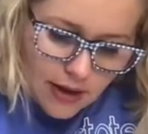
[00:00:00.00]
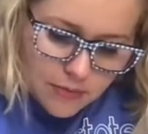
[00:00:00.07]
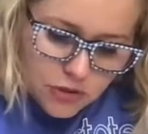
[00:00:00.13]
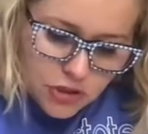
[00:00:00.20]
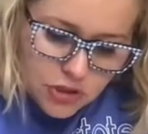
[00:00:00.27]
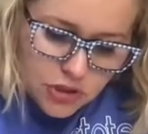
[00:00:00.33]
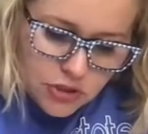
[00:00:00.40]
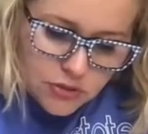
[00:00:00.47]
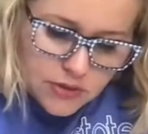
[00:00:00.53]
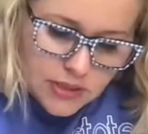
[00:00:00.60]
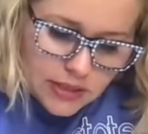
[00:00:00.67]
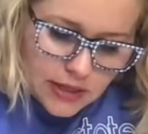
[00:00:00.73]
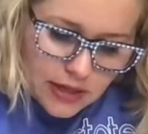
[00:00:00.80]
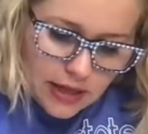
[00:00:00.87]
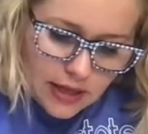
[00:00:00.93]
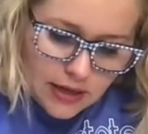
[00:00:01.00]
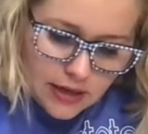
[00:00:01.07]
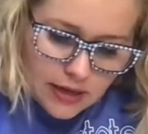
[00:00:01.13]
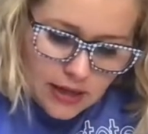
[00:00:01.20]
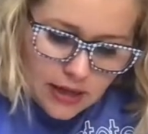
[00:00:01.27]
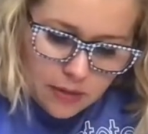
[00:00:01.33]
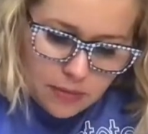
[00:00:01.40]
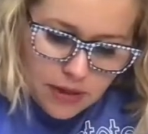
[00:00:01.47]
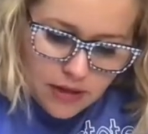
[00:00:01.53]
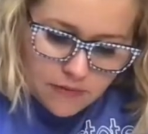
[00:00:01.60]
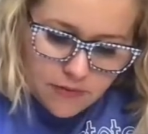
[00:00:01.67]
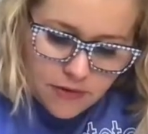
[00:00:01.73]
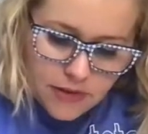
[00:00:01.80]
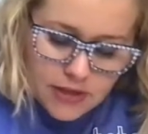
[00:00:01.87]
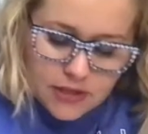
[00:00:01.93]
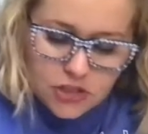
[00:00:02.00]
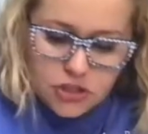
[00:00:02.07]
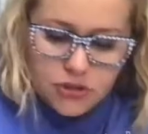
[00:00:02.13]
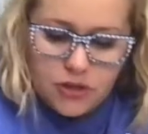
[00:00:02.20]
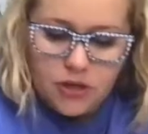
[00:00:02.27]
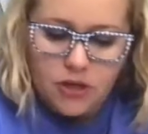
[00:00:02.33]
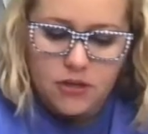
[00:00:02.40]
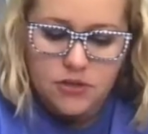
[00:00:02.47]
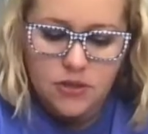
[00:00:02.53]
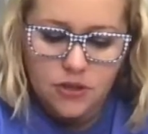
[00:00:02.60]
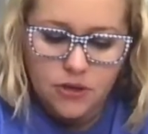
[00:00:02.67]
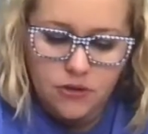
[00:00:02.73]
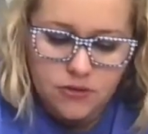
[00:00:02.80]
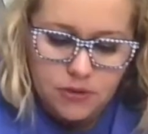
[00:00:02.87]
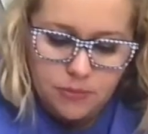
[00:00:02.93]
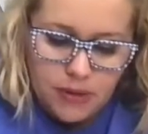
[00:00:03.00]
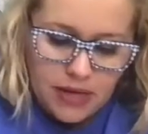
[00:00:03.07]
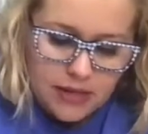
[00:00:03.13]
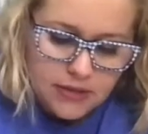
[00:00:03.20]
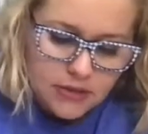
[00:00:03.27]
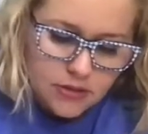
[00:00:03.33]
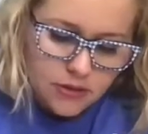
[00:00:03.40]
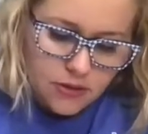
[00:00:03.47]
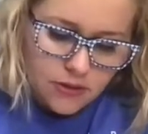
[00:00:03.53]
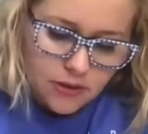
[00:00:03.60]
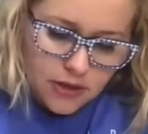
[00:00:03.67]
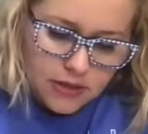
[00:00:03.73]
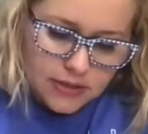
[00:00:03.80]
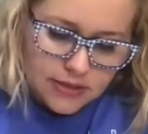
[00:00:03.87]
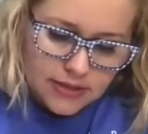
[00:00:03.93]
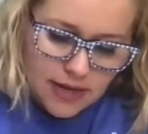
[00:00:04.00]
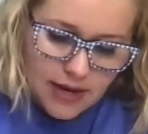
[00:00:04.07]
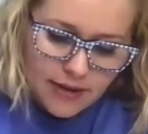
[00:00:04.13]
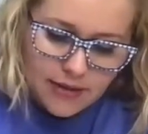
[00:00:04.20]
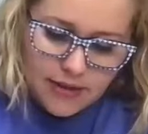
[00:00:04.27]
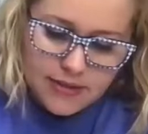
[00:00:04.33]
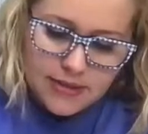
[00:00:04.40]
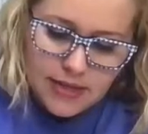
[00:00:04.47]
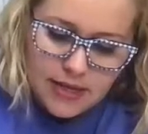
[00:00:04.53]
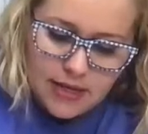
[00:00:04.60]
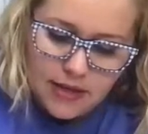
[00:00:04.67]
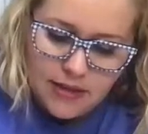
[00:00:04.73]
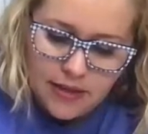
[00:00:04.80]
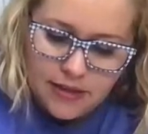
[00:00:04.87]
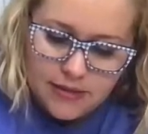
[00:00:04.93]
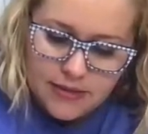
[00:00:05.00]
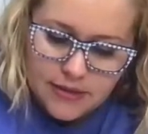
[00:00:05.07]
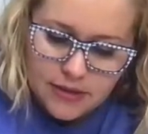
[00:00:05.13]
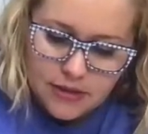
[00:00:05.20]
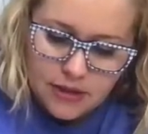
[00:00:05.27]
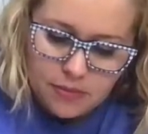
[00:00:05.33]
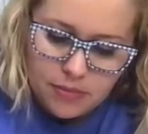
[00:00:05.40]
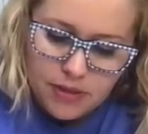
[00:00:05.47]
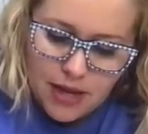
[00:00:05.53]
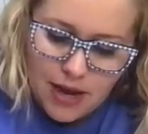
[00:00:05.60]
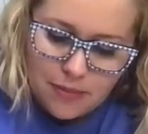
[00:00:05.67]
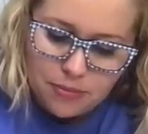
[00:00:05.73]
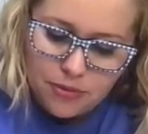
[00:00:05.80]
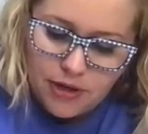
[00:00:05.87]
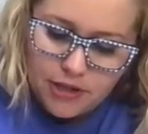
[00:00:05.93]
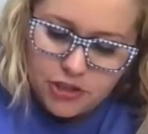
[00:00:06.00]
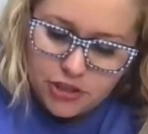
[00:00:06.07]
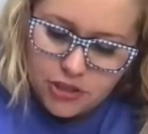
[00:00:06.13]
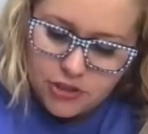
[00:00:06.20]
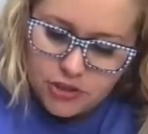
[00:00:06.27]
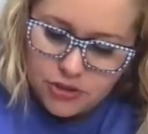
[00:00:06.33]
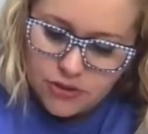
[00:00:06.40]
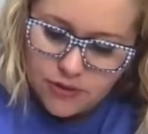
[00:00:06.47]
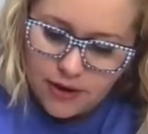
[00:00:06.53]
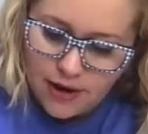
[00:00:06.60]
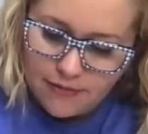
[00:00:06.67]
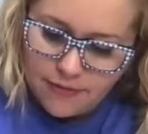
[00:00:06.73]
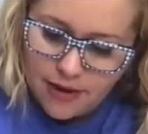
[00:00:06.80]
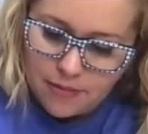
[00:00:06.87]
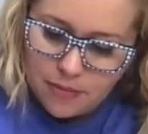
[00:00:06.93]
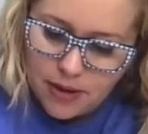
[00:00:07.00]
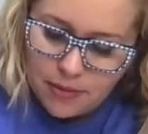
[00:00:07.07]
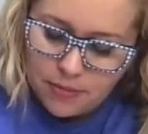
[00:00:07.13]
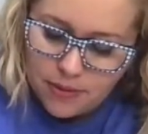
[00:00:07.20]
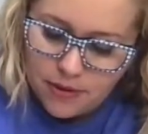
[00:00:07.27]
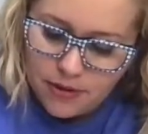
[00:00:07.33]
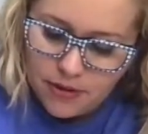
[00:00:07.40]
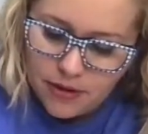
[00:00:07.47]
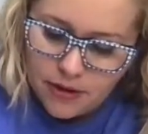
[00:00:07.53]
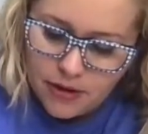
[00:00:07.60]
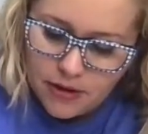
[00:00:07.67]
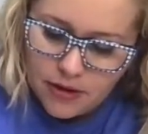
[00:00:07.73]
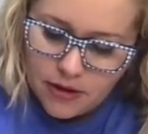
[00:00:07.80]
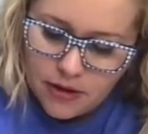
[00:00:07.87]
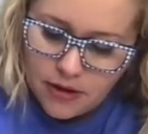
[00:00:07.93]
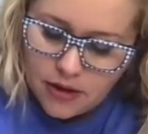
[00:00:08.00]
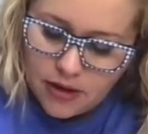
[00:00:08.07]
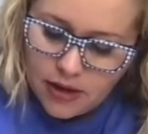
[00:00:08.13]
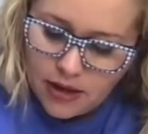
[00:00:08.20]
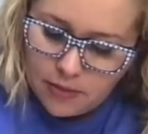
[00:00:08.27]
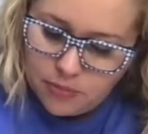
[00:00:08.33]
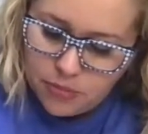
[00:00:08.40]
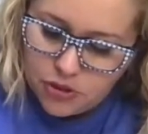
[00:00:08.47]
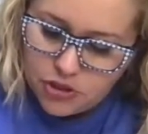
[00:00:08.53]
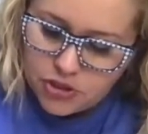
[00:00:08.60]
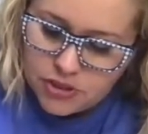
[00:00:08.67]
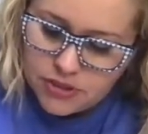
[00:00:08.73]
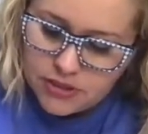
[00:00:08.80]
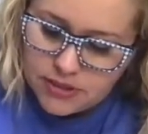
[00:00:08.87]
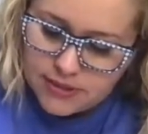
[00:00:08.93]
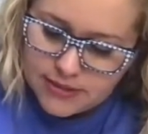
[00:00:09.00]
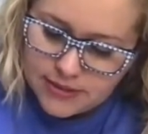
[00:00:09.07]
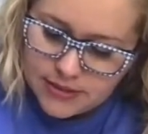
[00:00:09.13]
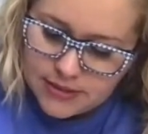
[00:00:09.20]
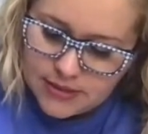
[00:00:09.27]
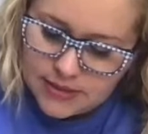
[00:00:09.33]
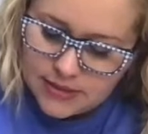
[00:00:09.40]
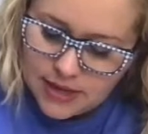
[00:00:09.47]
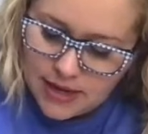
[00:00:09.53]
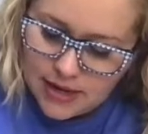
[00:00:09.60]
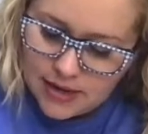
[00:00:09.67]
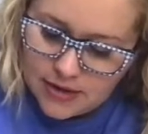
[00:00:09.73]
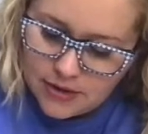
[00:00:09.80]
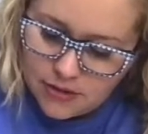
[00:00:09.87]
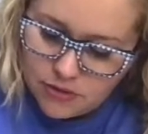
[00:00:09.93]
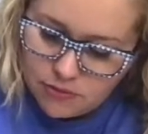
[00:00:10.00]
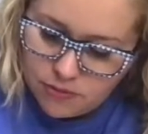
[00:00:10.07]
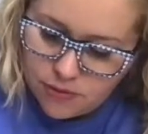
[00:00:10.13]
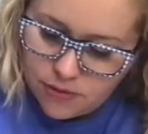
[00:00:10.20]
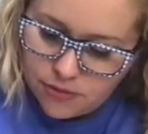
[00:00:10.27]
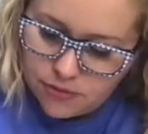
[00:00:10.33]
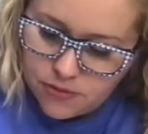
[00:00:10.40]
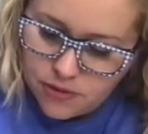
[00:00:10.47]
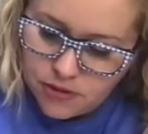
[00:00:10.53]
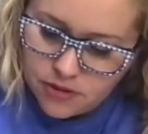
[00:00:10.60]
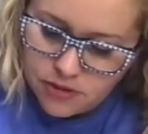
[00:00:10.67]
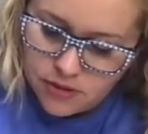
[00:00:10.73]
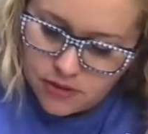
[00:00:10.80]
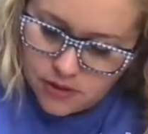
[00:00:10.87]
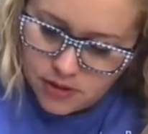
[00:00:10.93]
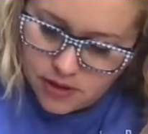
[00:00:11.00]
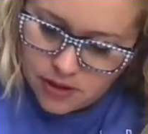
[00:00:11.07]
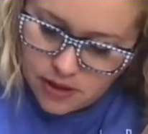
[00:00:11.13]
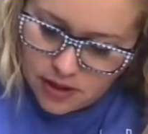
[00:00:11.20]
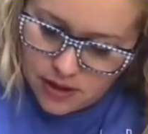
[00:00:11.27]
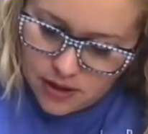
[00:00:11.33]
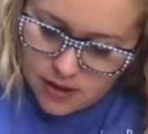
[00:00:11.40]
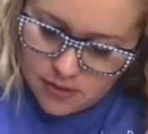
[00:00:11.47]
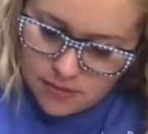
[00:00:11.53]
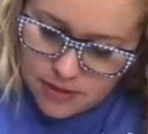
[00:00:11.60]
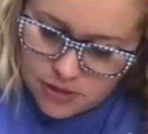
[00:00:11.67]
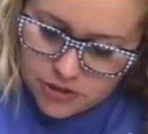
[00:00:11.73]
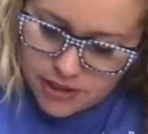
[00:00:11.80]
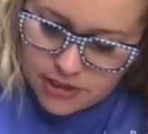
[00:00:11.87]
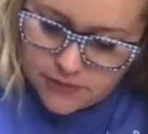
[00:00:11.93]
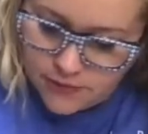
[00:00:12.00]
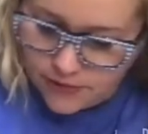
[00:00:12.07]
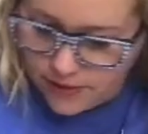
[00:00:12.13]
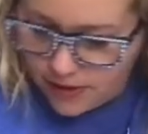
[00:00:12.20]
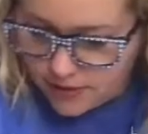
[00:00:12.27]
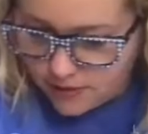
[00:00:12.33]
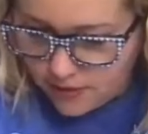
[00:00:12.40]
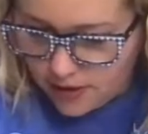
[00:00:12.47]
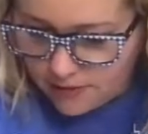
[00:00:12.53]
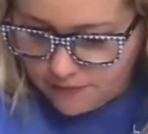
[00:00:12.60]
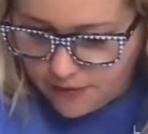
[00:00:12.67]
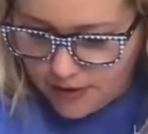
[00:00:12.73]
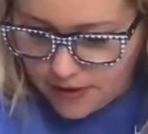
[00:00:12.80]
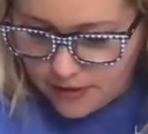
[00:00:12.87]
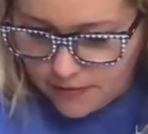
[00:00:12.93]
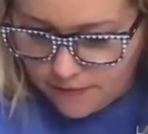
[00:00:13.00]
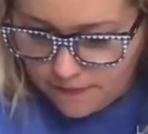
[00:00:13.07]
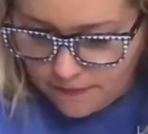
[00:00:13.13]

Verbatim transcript: And I'm just using an ink pen for this. You could also use a pencil or a stylus, anything that's going to apply pressure to the graphite paper and push the, the design through um, and transfer that graphite.